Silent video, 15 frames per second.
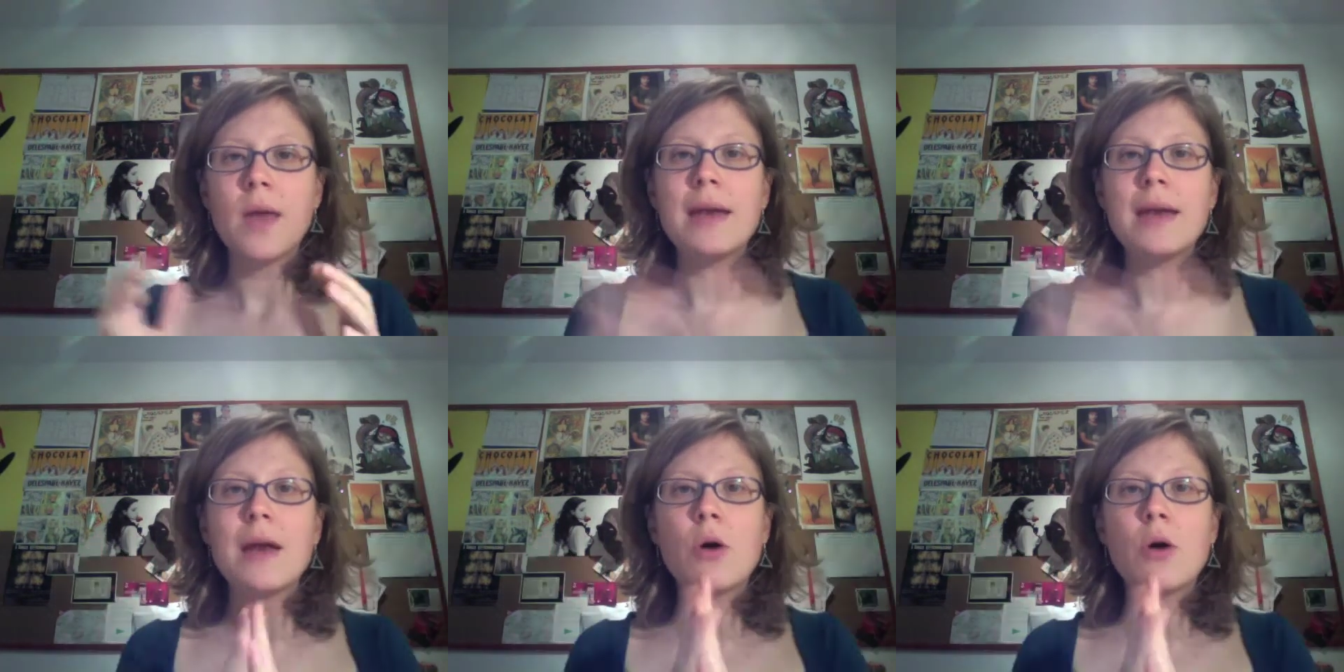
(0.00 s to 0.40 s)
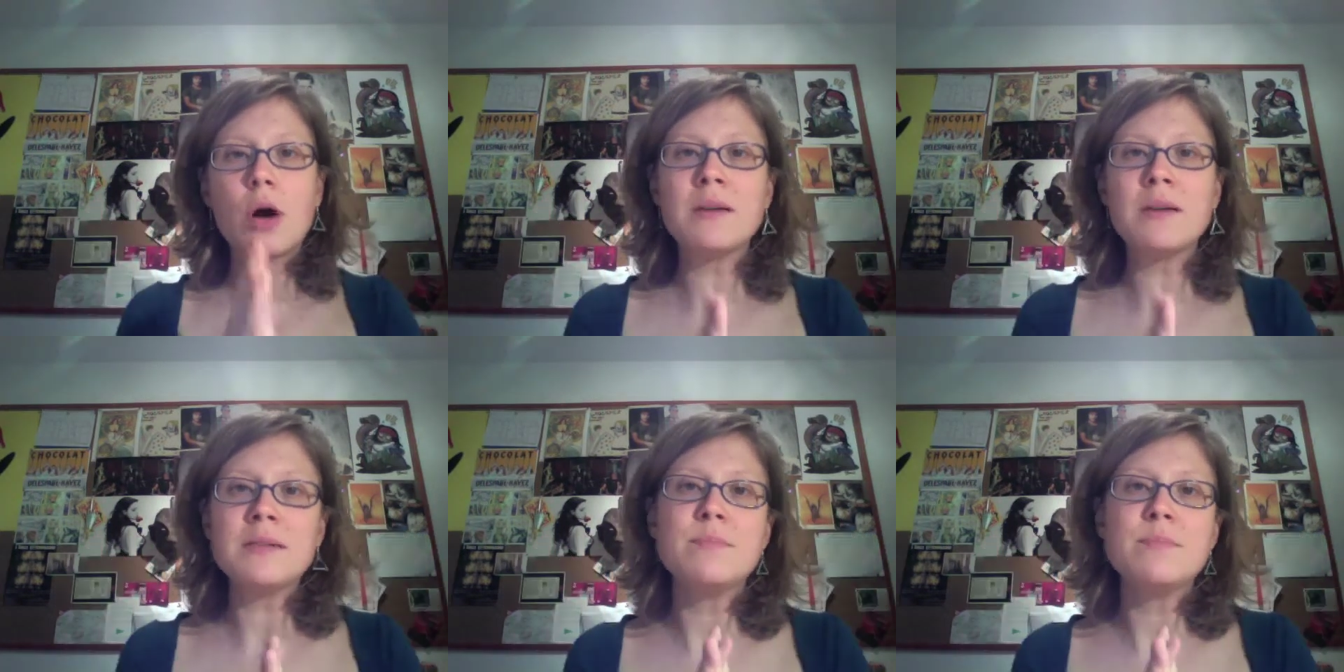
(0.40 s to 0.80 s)
Now,
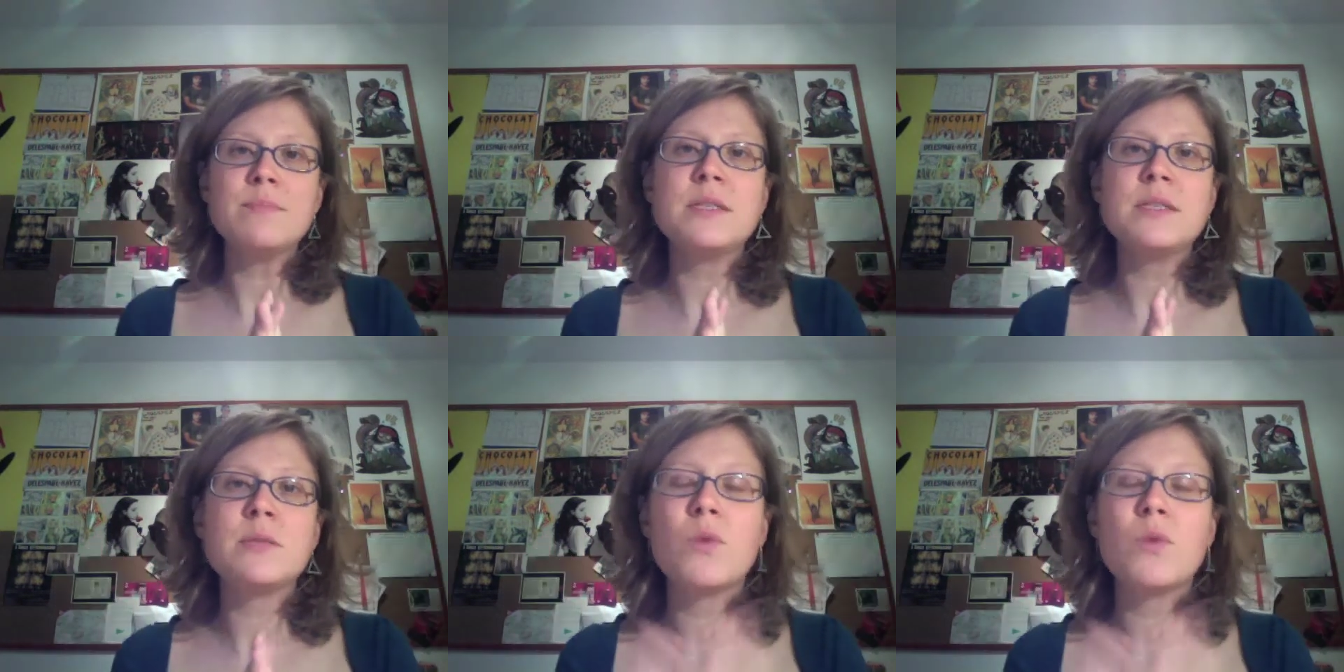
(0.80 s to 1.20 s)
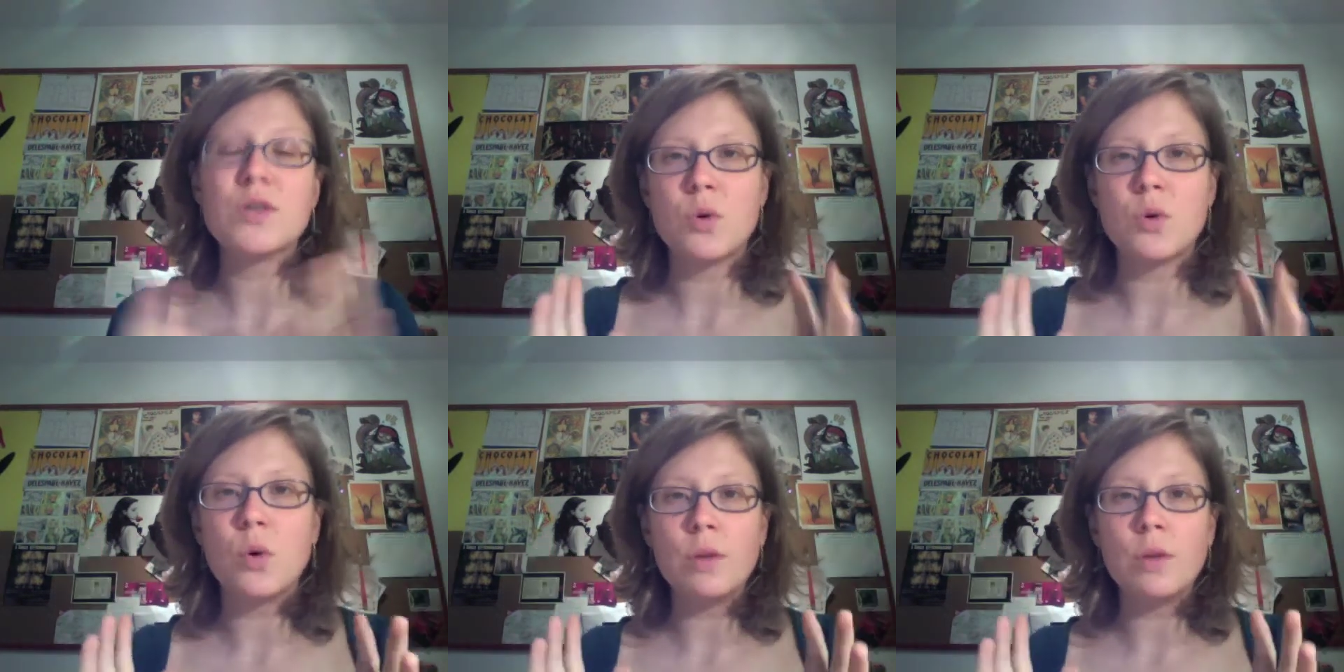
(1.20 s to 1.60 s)
Conceptism was
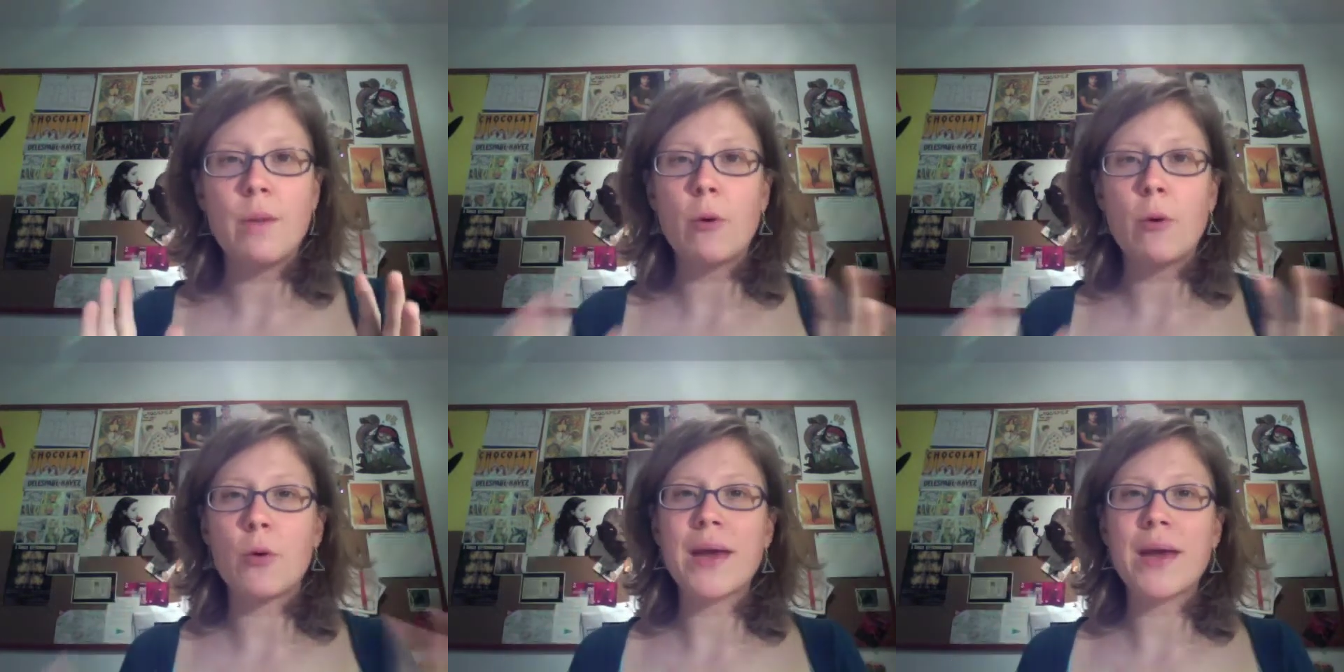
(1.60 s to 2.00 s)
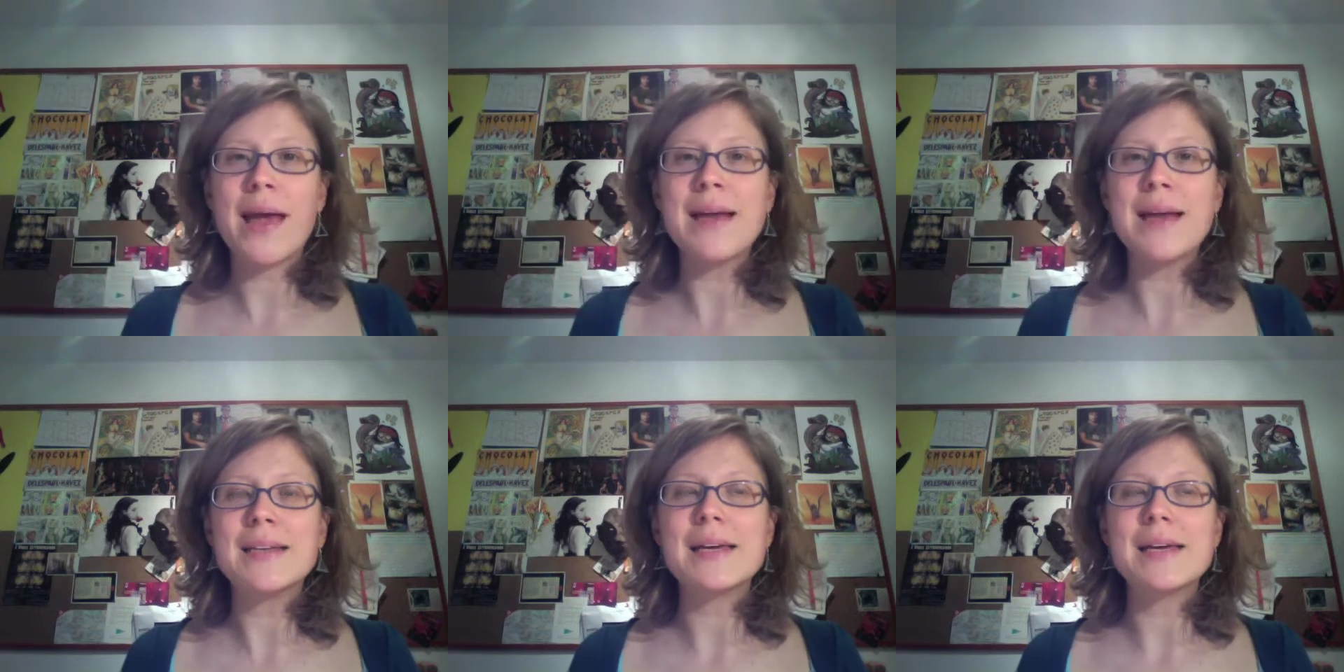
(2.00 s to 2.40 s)
all about
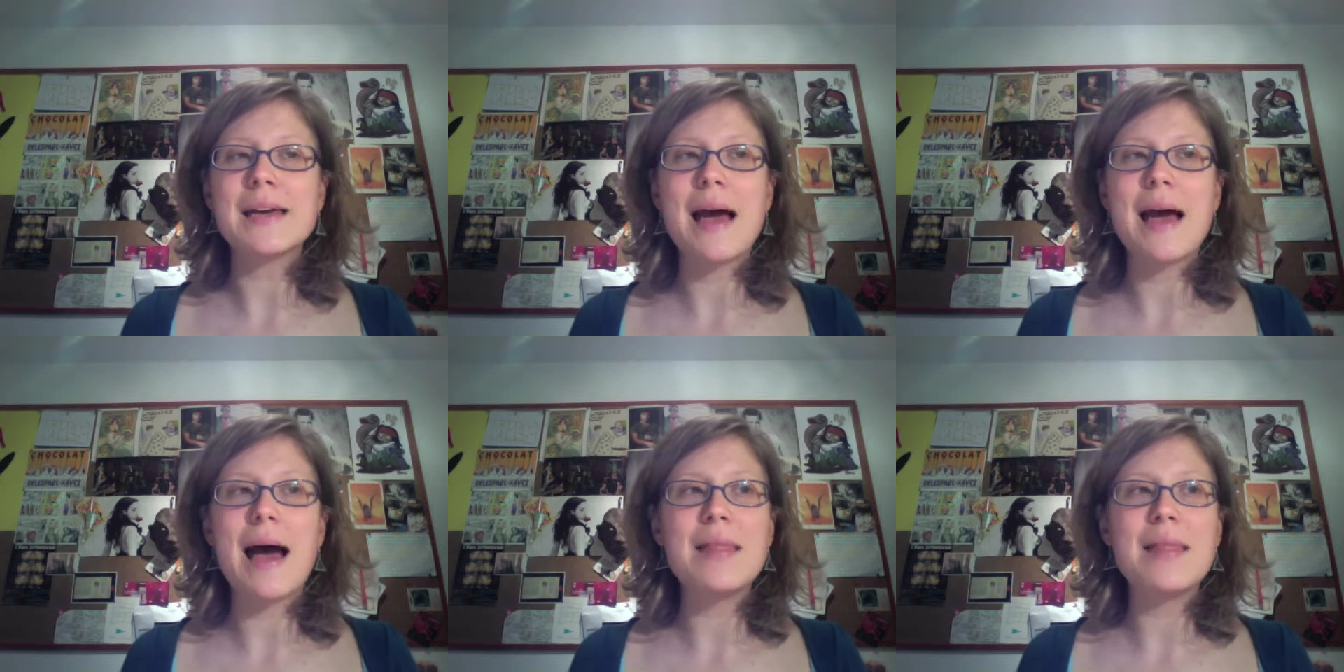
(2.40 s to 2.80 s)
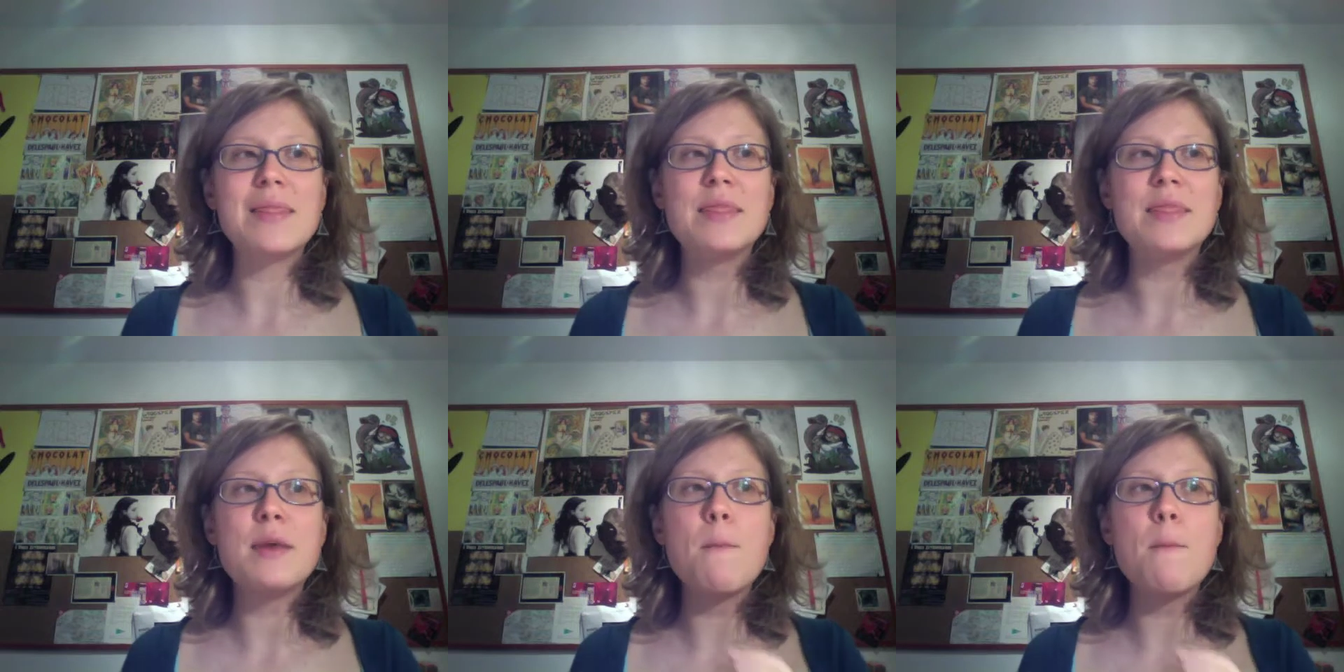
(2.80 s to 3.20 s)
creating
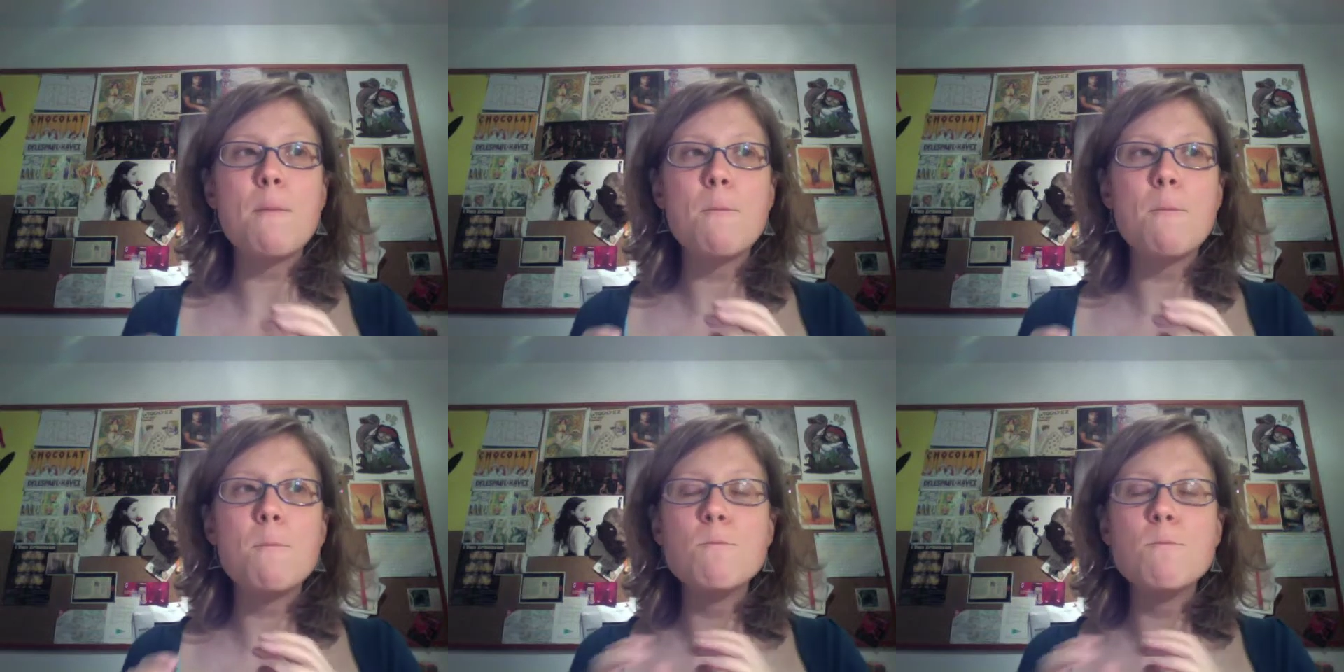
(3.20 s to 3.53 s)
the